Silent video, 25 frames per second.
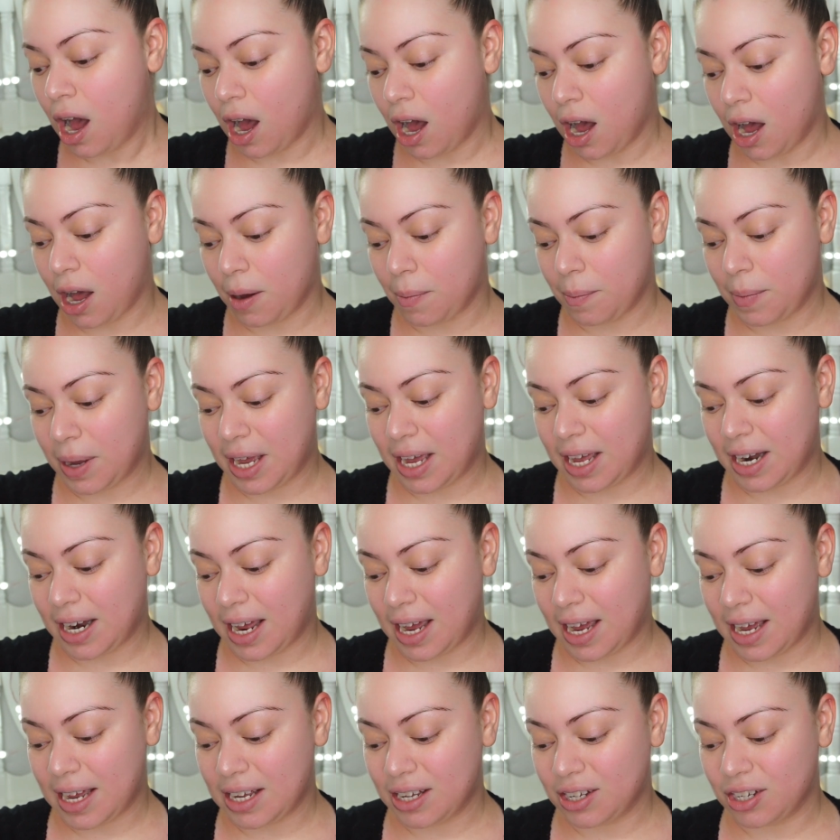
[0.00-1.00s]

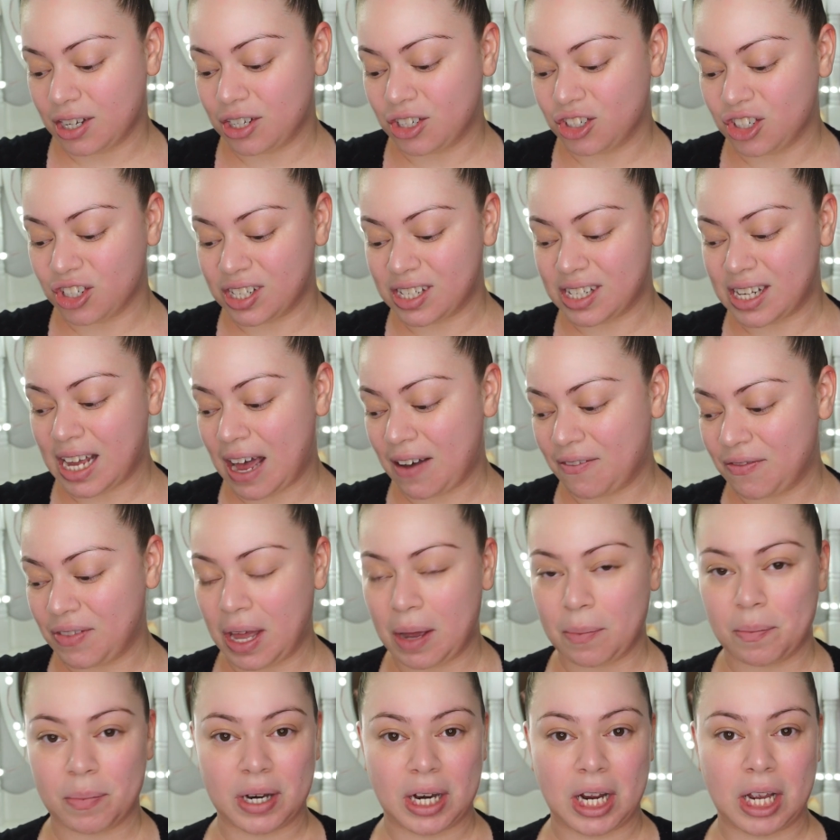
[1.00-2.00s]
and I just
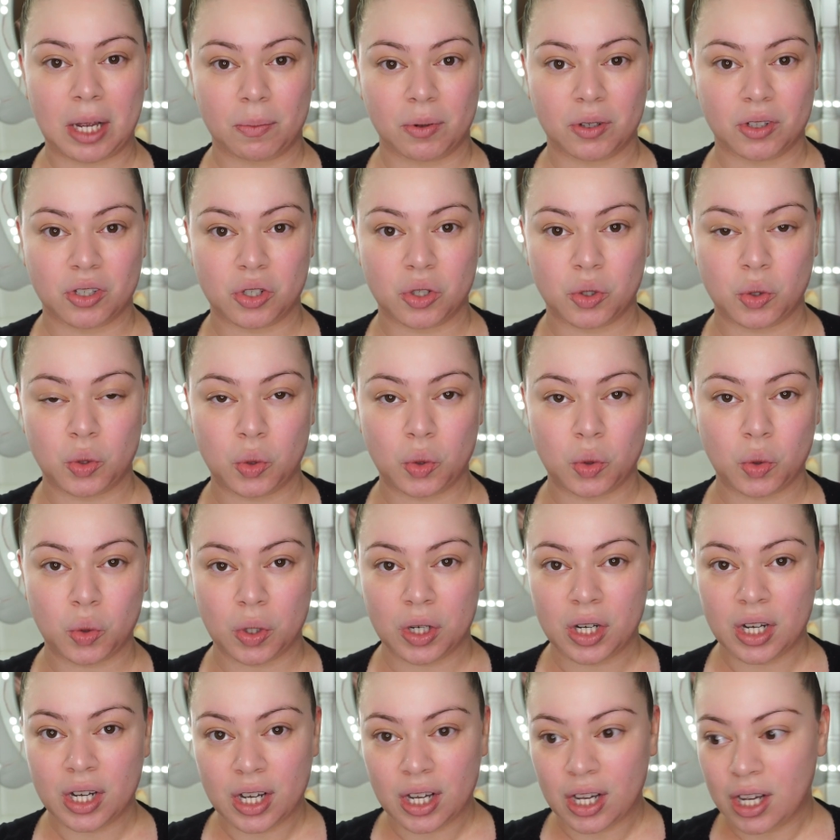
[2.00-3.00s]
have not been able
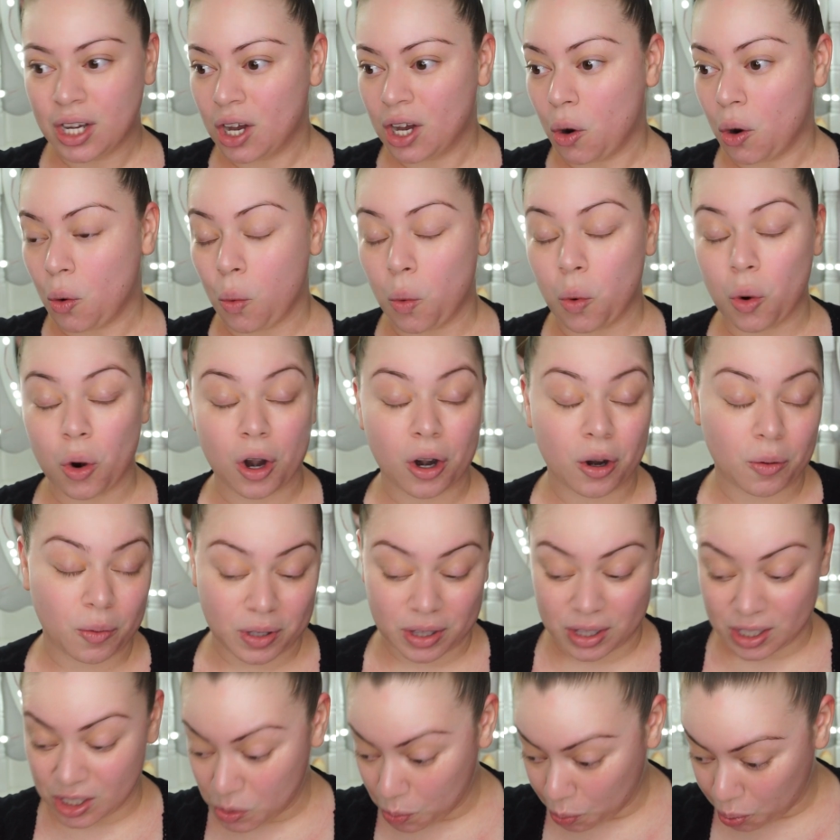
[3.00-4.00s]
to
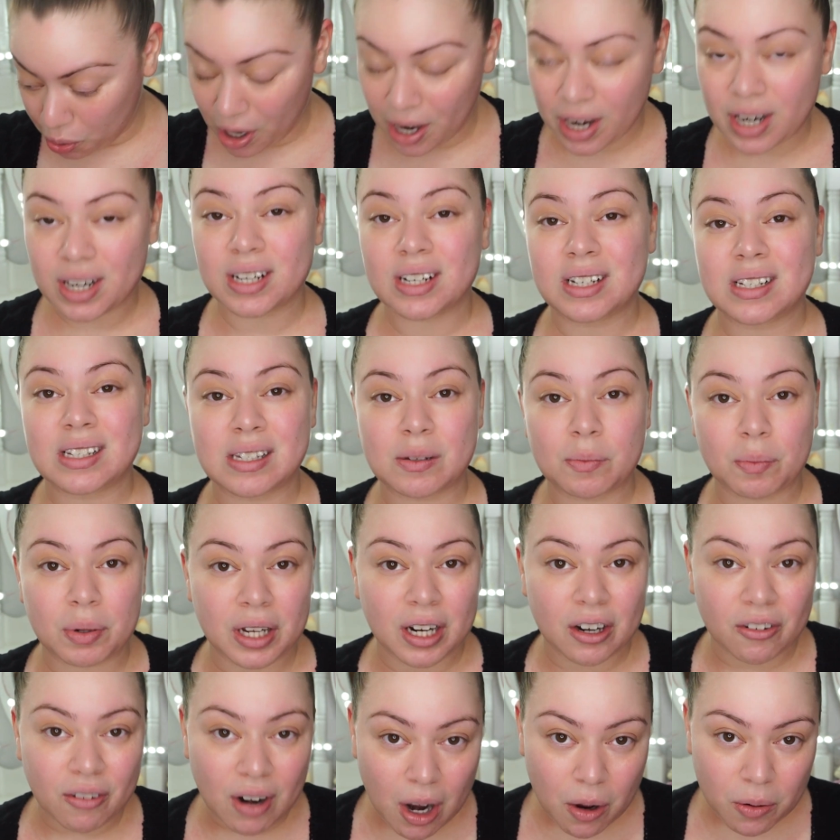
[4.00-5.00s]
work with these products, to
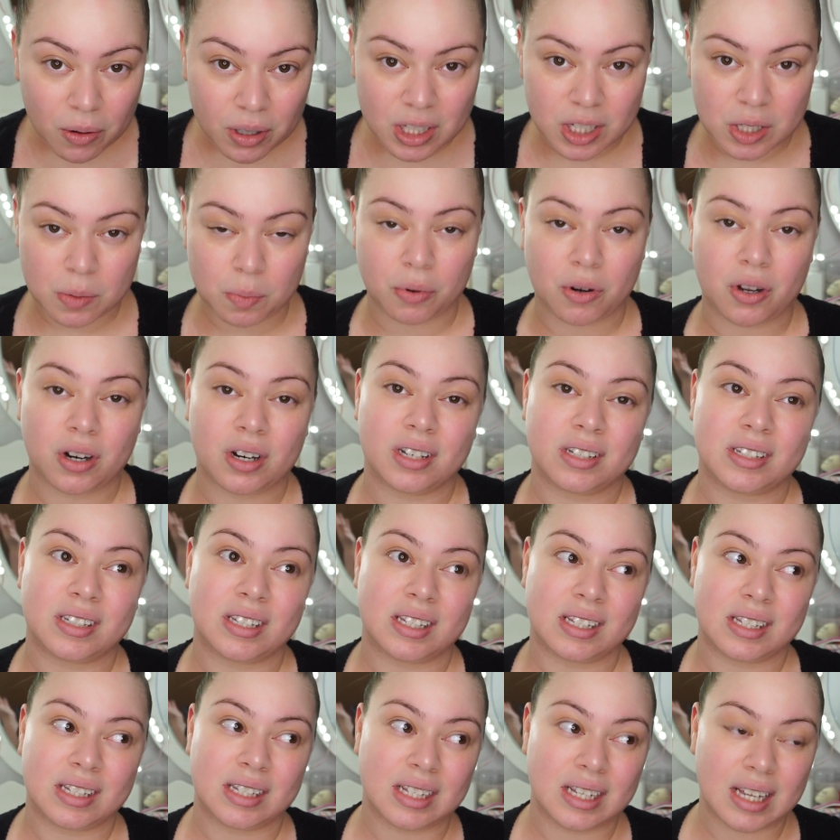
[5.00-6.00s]
play around with these
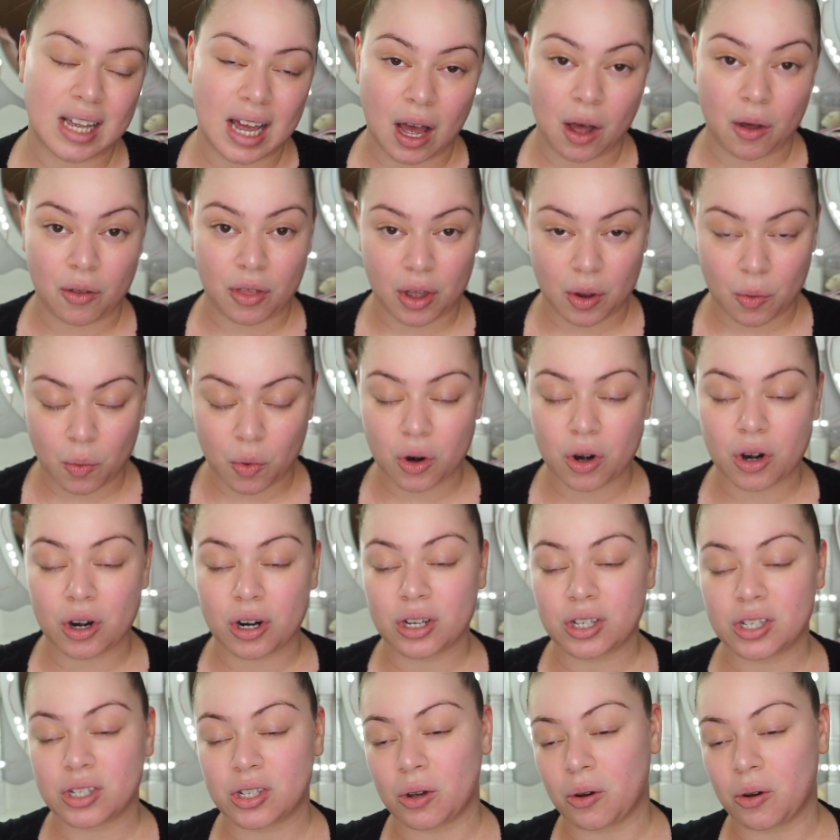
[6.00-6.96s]
products and see how they work.